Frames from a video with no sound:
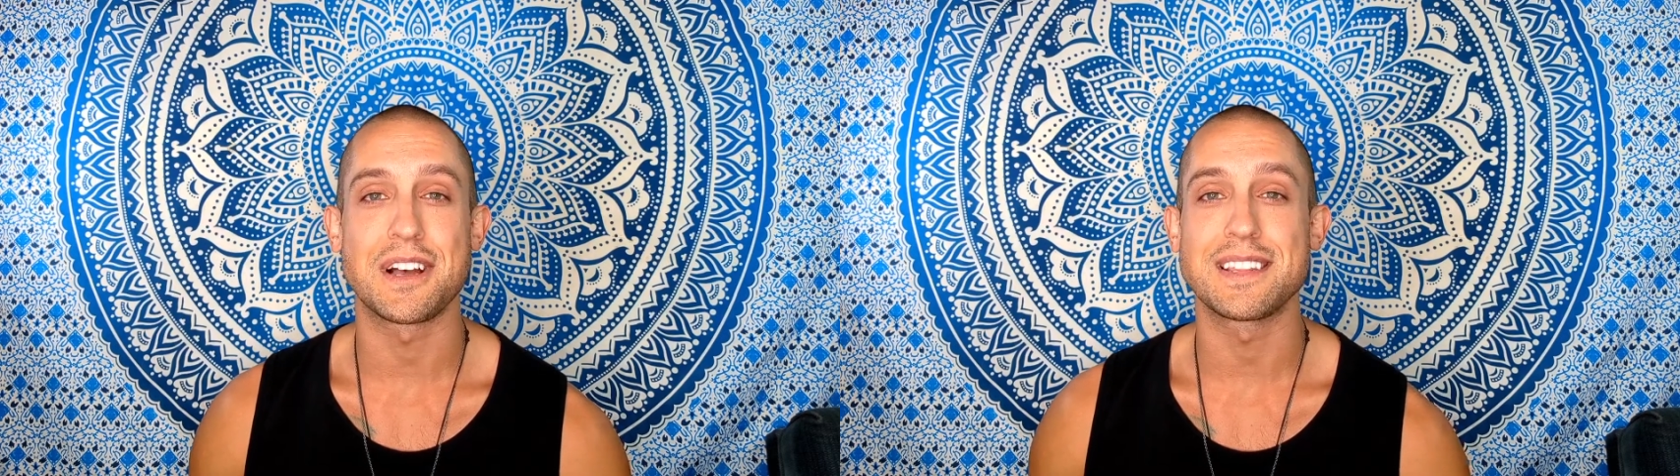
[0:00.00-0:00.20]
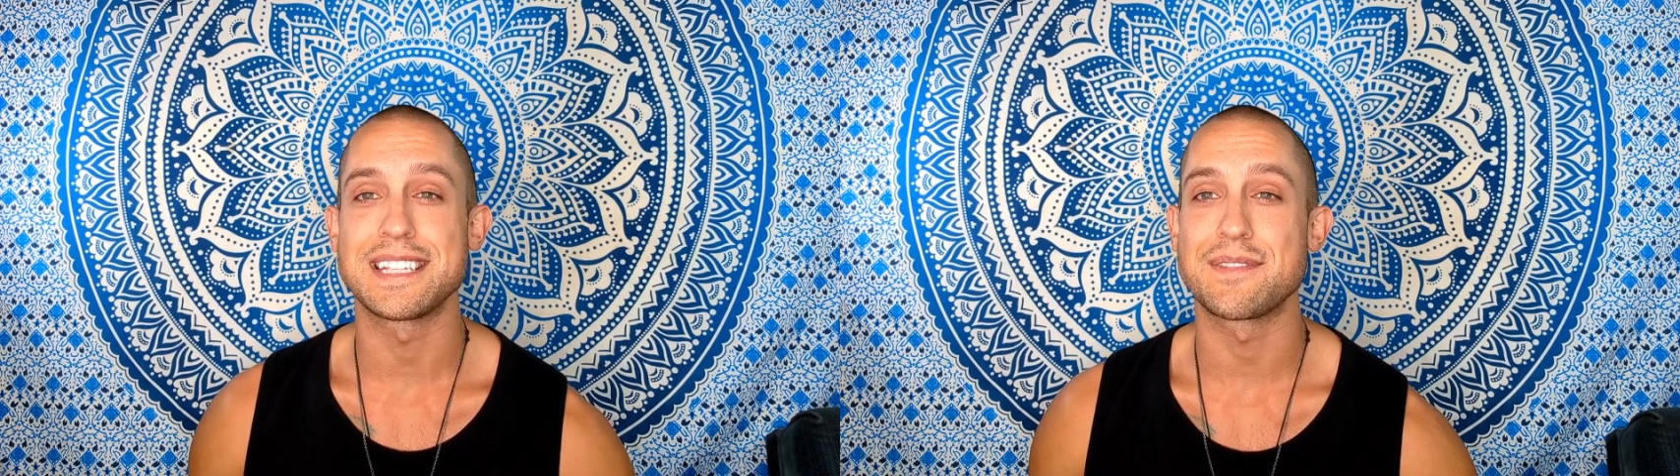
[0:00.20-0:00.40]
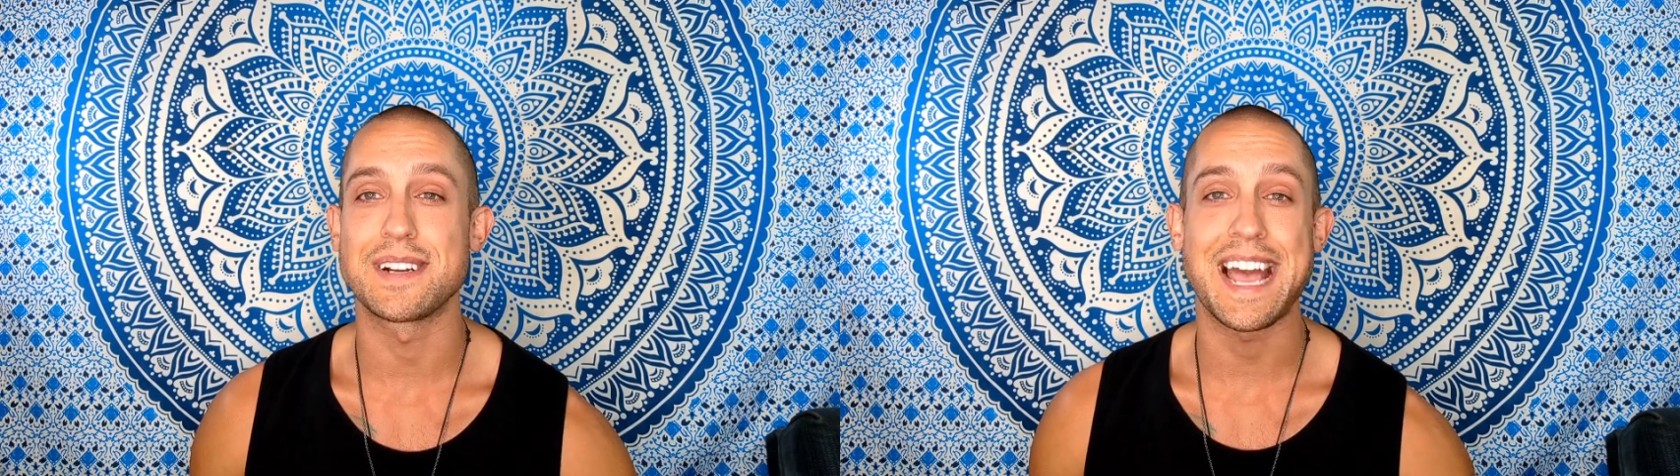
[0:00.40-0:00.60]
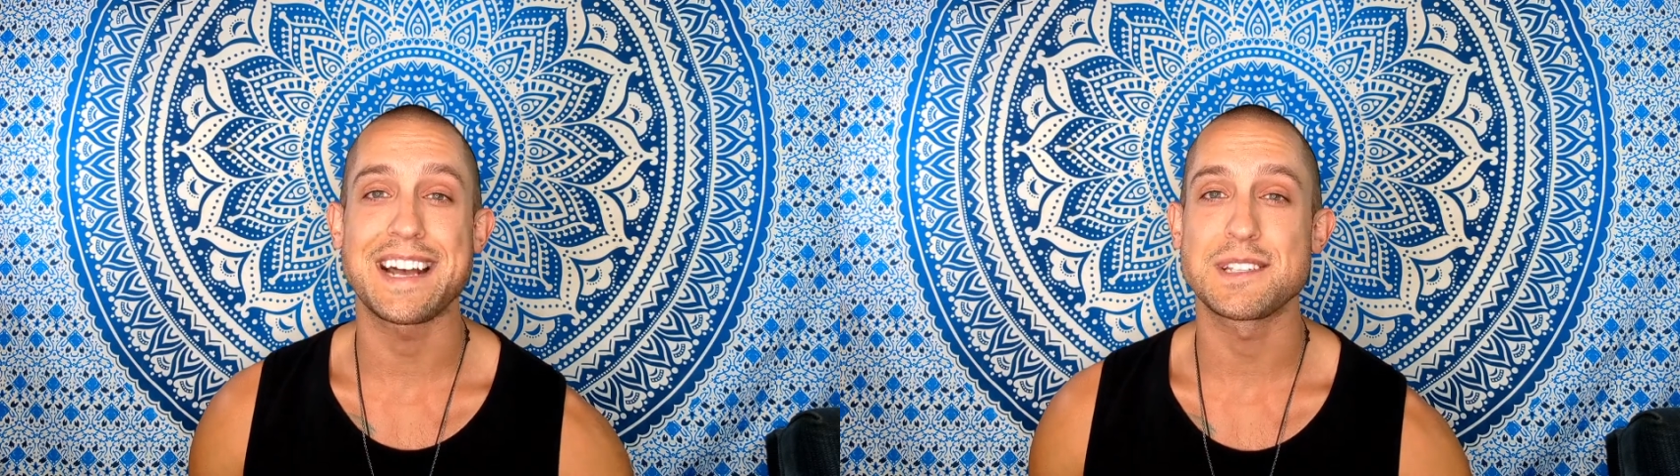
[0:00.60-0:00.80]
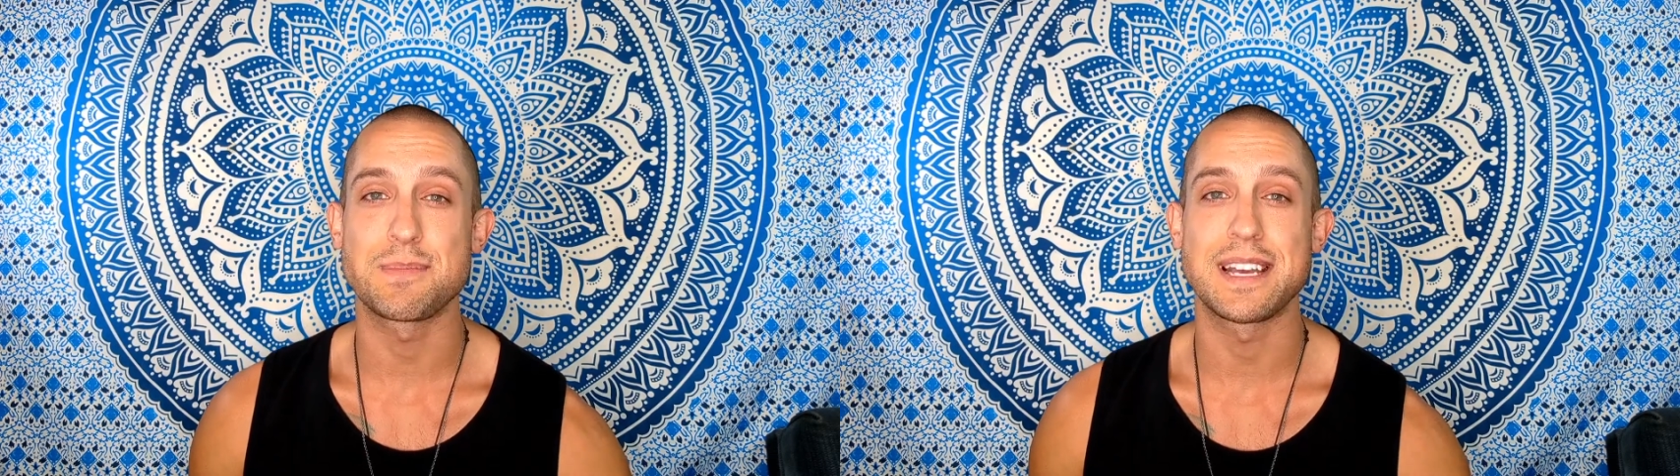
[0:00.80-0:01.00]
all the different
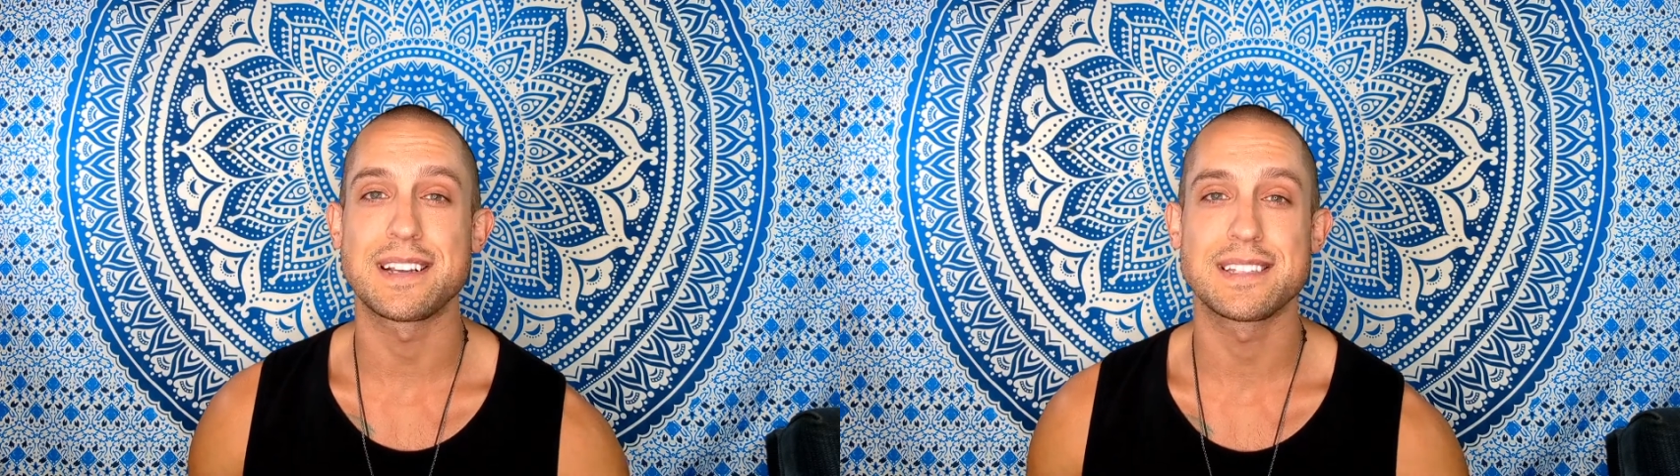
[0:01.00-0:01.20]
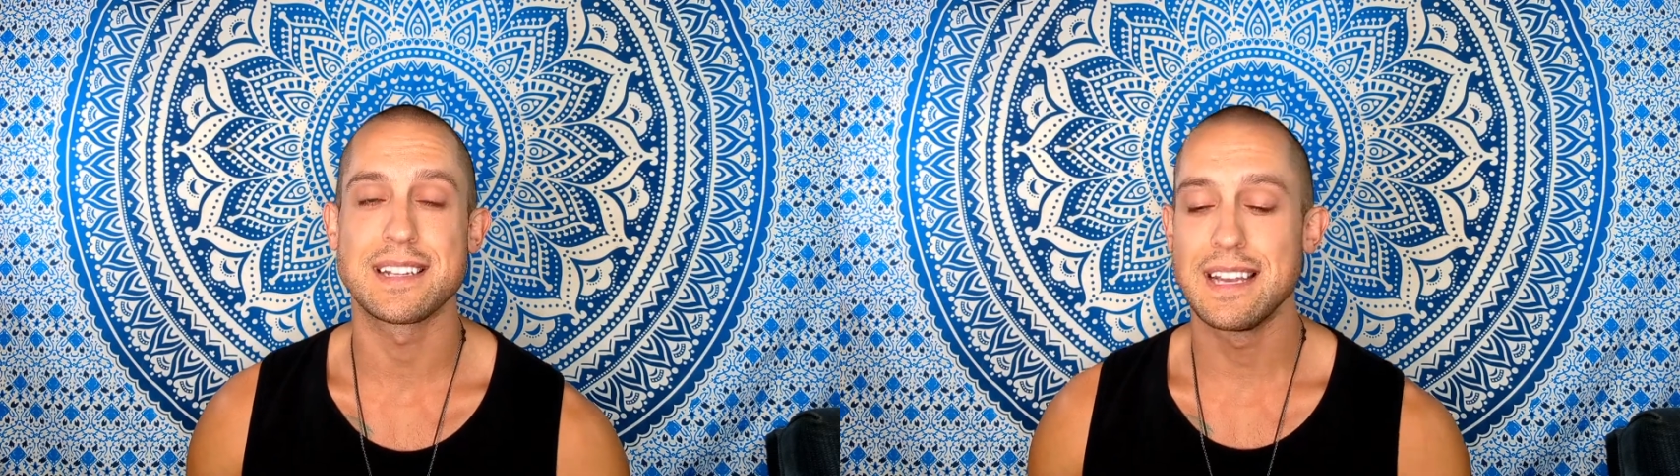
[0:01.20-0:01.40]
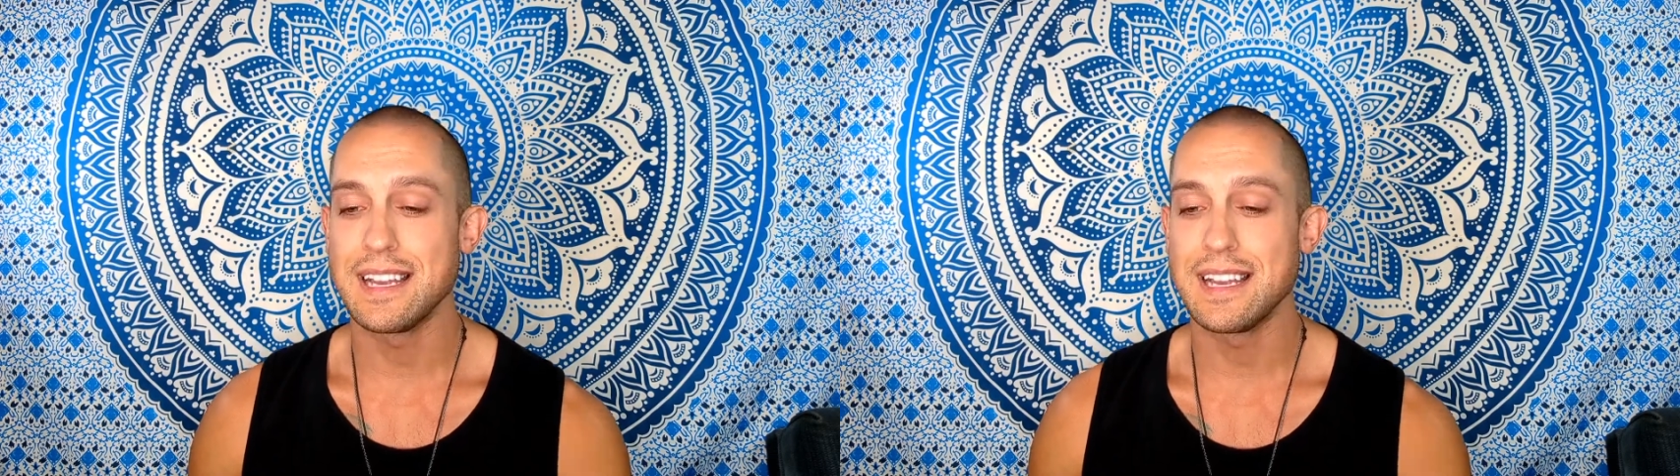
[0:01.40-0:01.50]
aspects